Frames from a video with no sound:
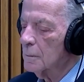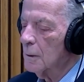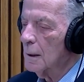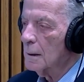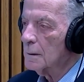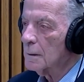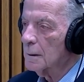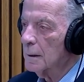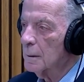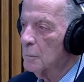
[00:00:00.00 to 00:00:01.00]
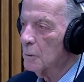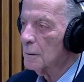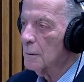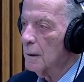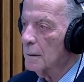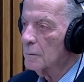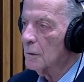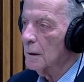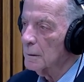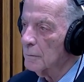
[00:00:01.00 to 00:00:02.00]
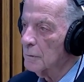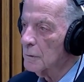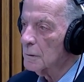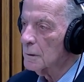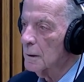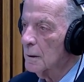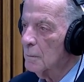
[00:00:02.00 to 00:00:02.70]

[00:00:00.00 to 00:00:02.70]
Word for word: to a large extent, the book derives on interviews